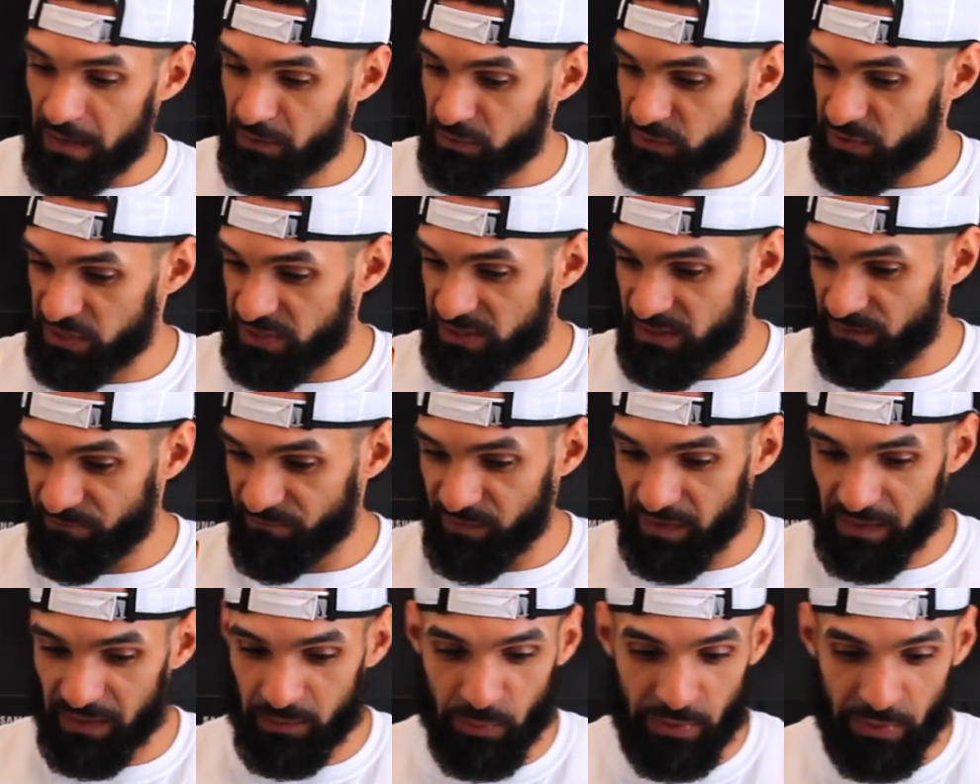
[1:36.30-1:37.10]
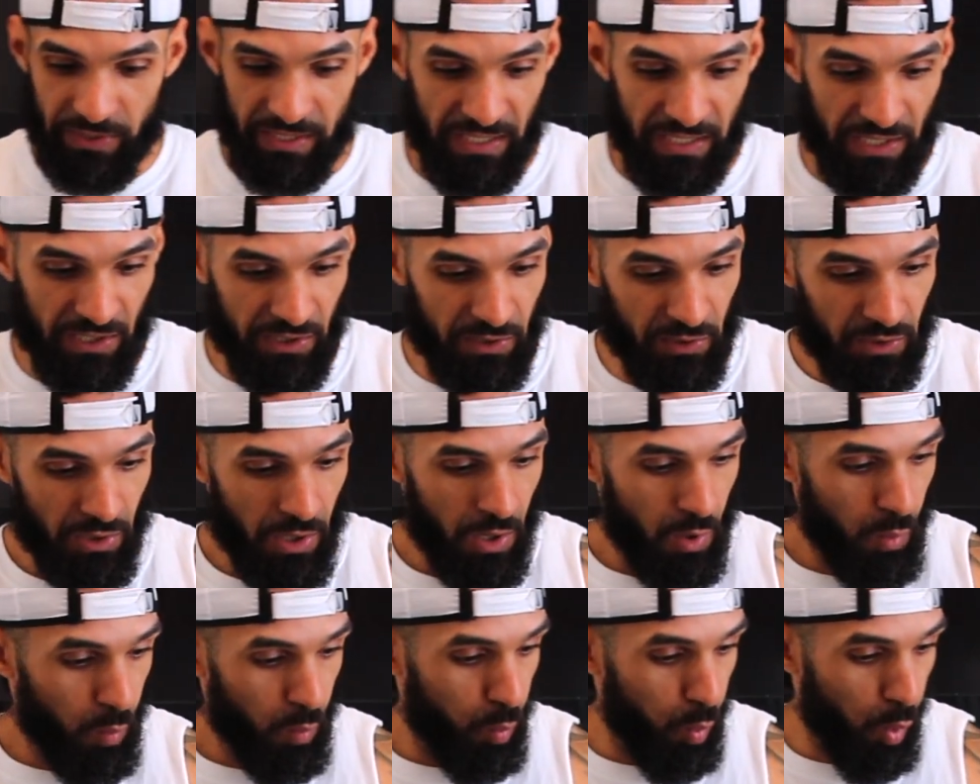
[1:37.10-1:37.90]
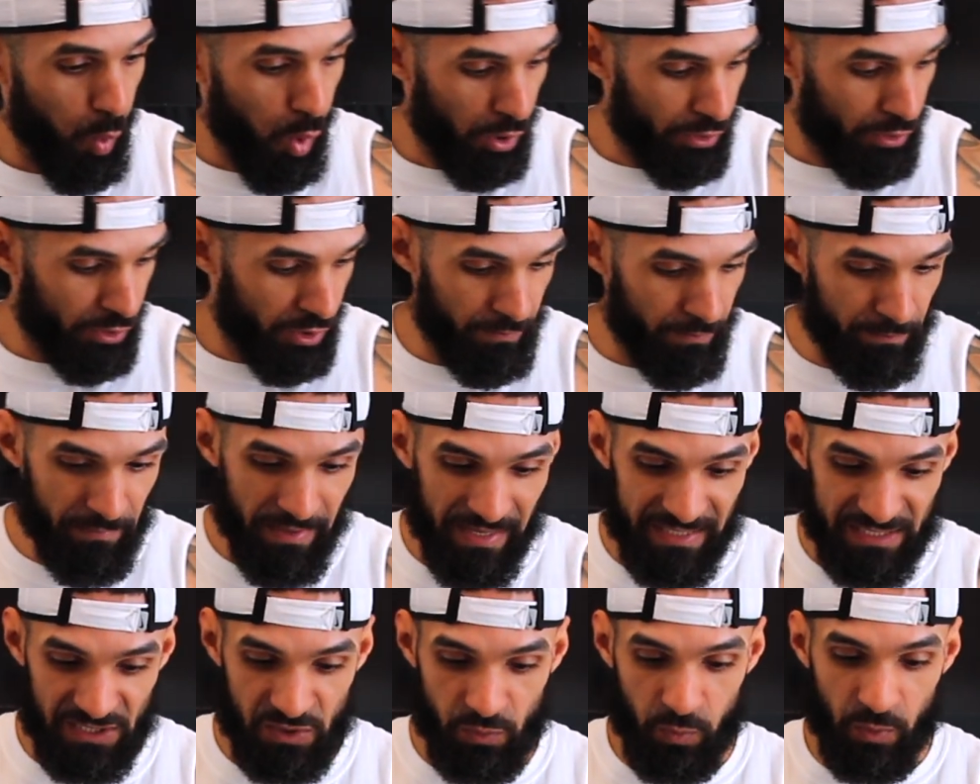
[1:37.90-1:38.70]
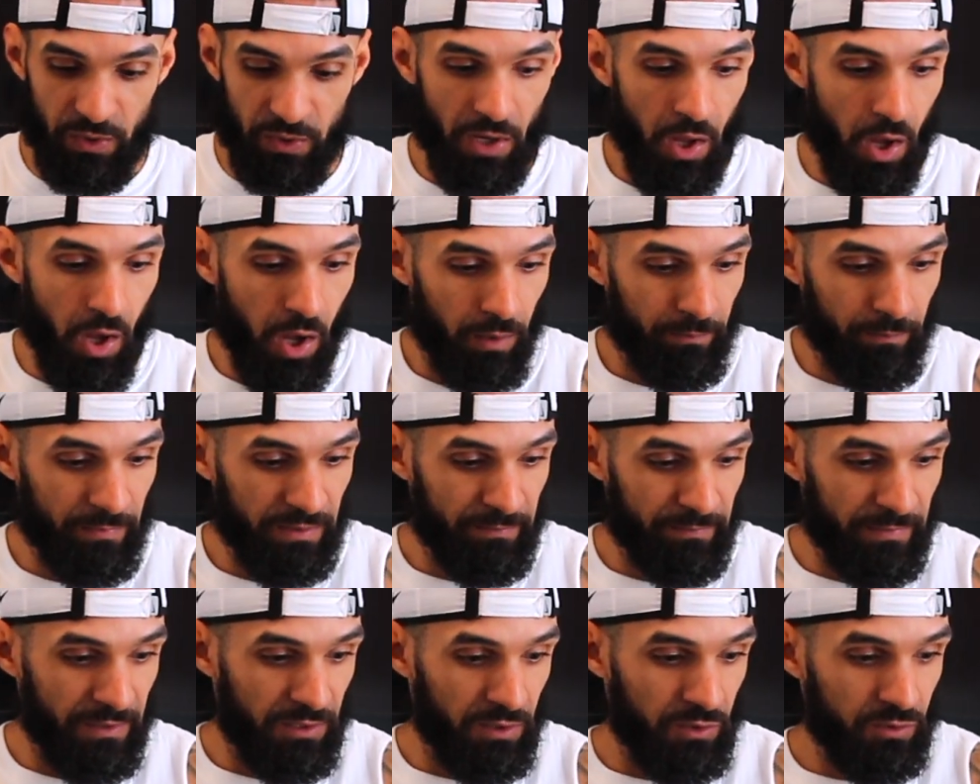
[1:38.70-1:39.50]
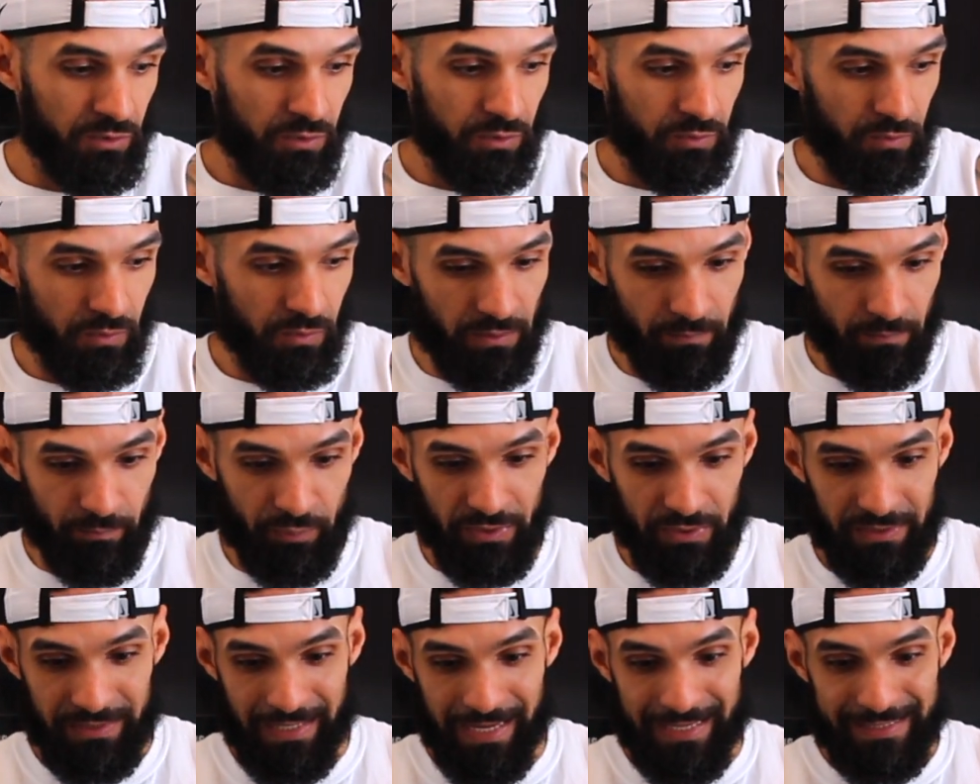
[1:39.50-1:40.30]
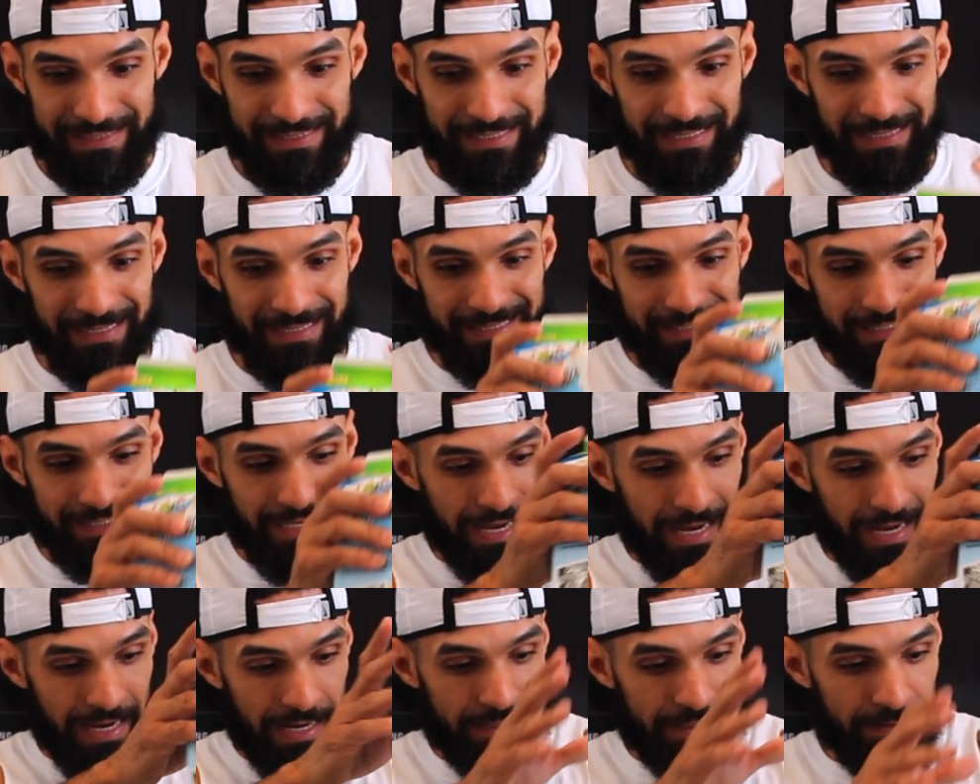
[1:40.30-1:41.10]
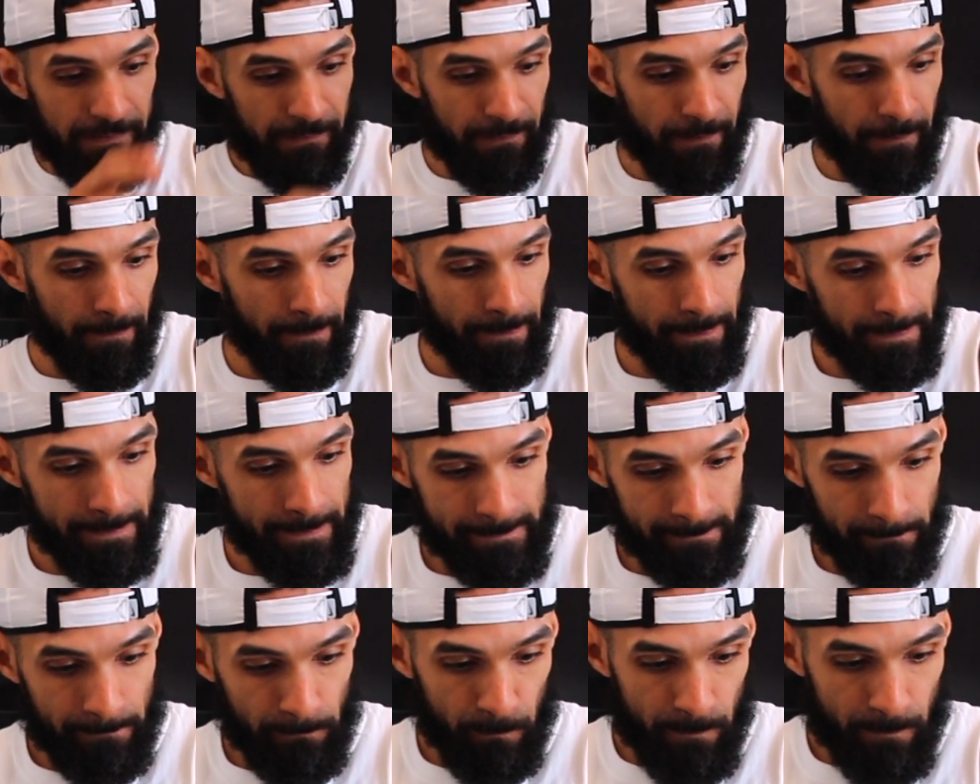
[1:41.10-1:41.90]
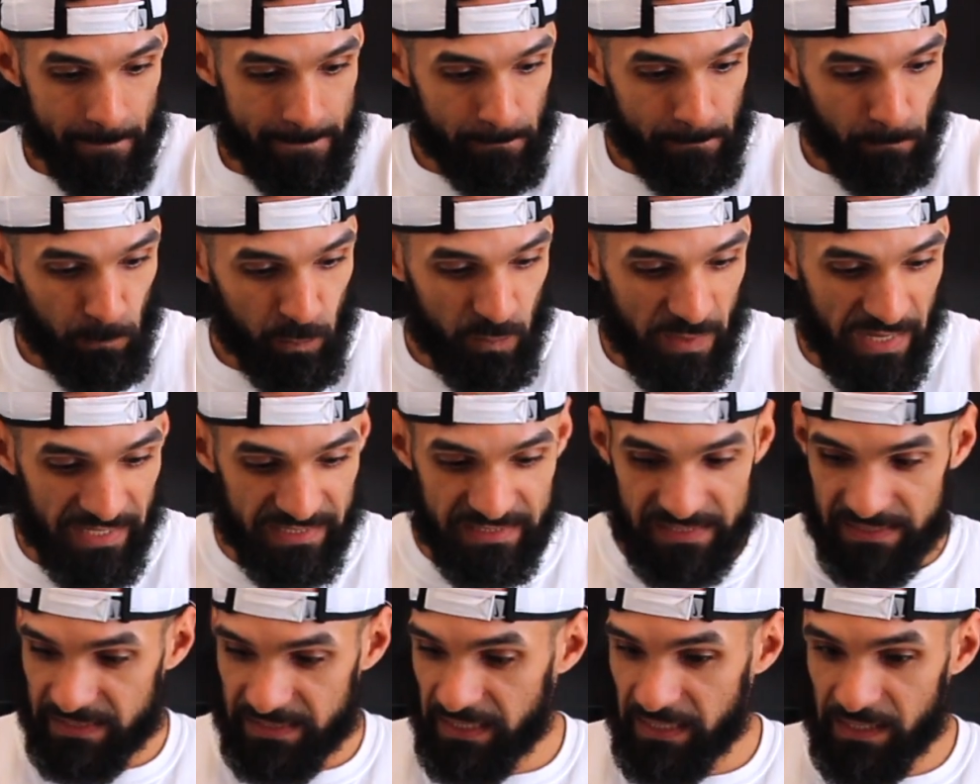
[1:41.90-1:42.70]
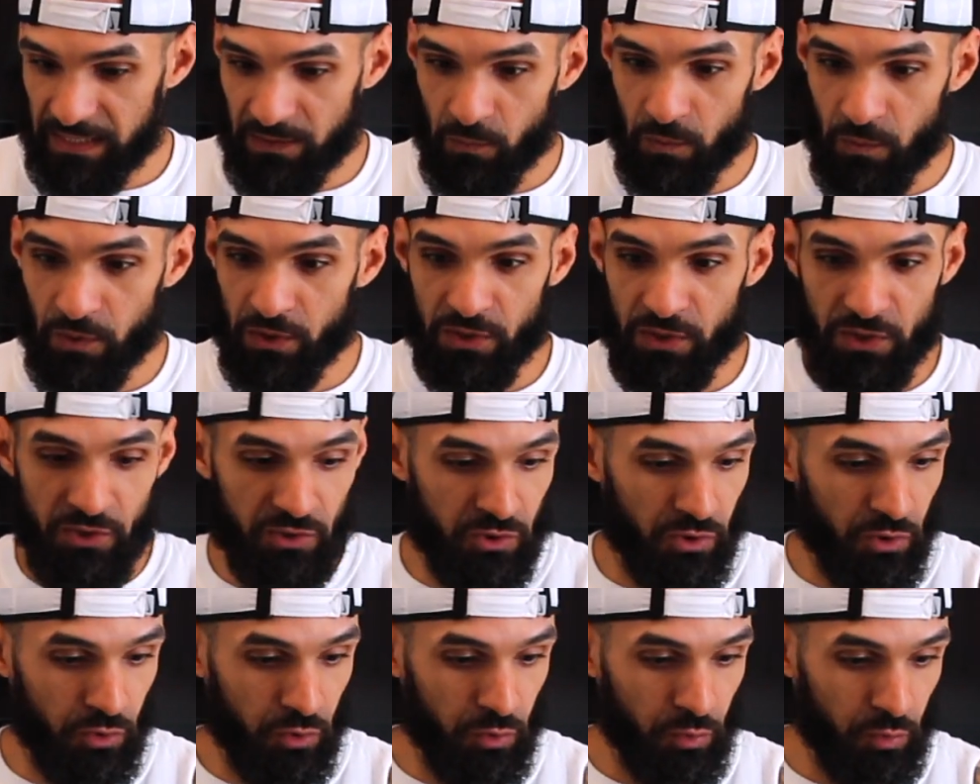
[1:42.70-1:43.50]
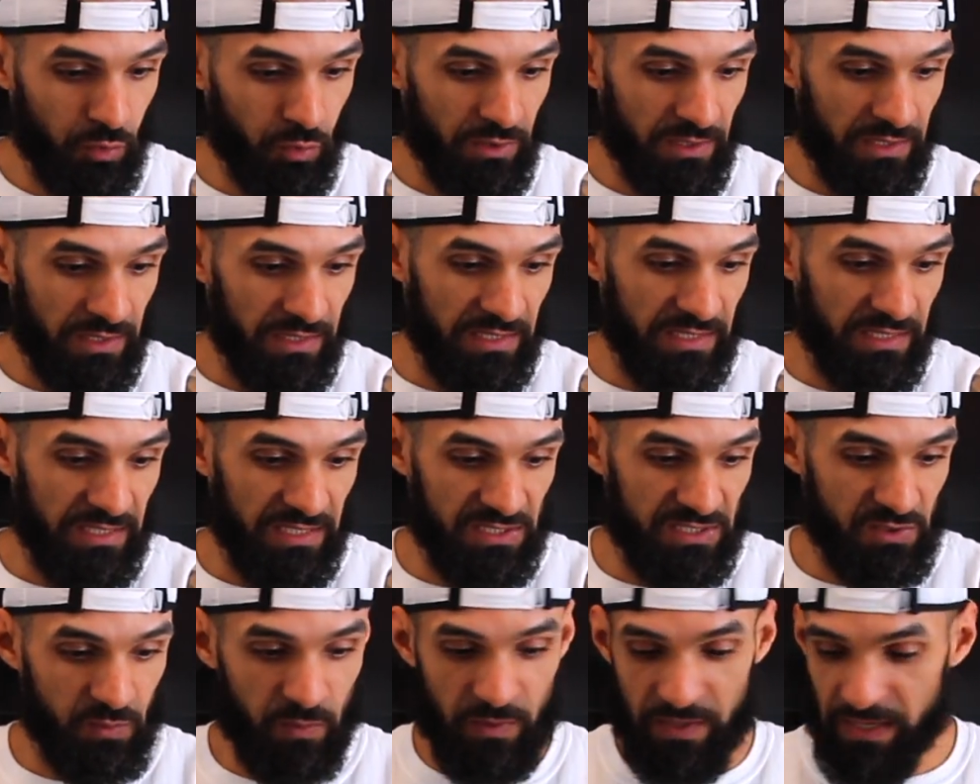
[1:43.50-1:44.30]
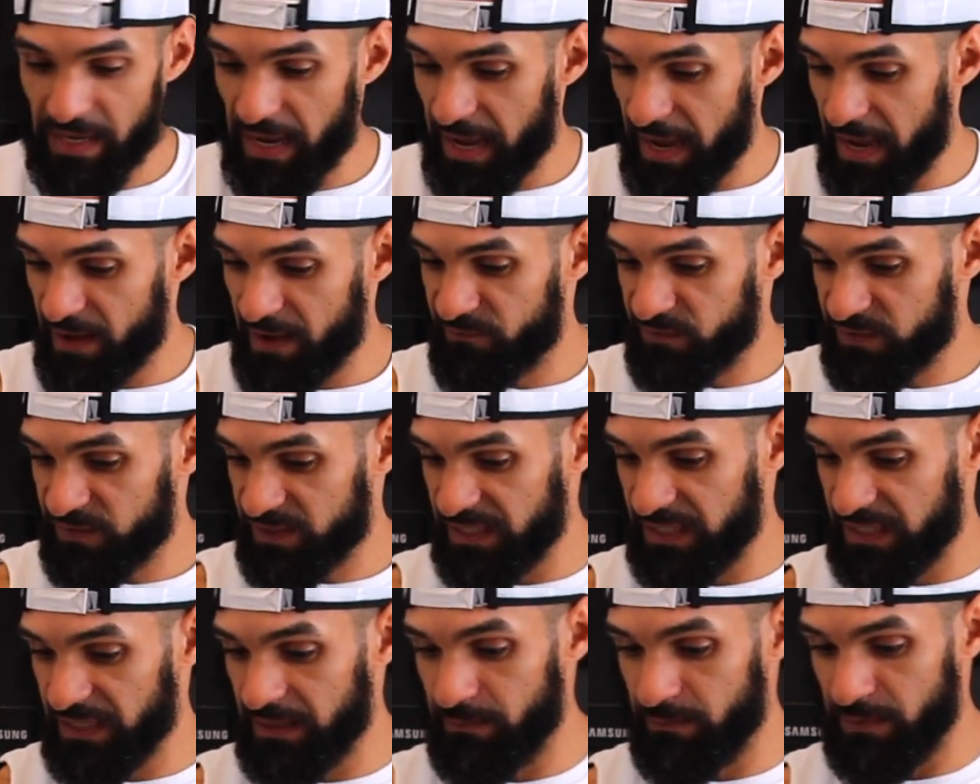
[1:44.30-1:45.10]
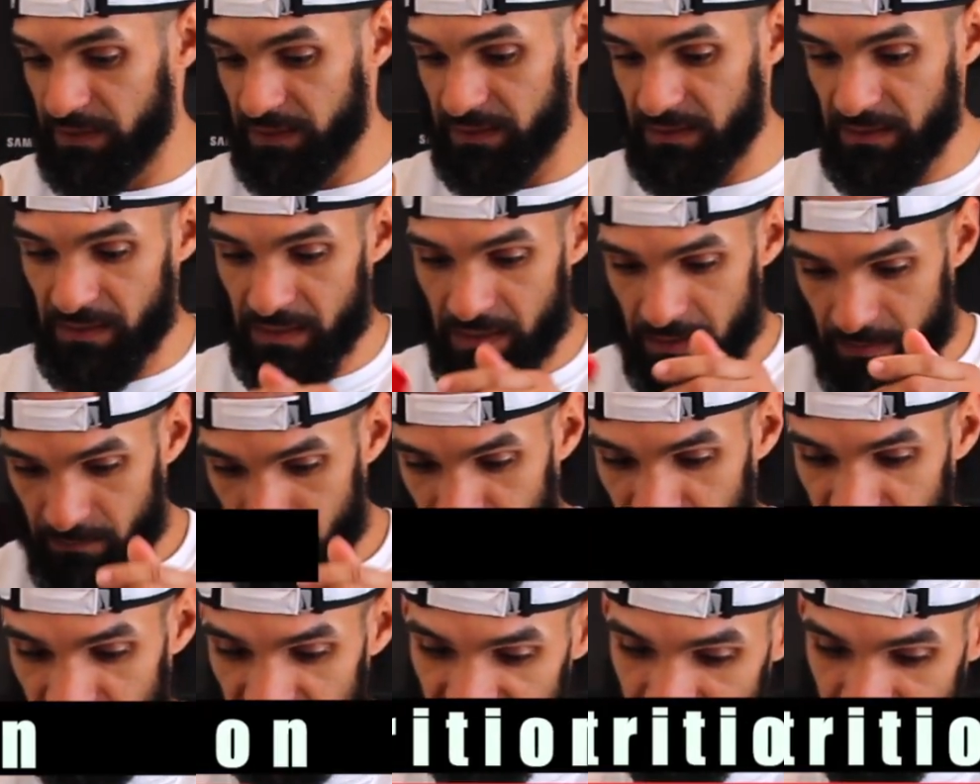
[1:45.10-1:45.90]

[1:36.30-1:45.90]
ounces of liquid here, water mixed with almond milk. We're gonna put that to the side. Next thing we're gonna do is we have cinnamon. I'm gonna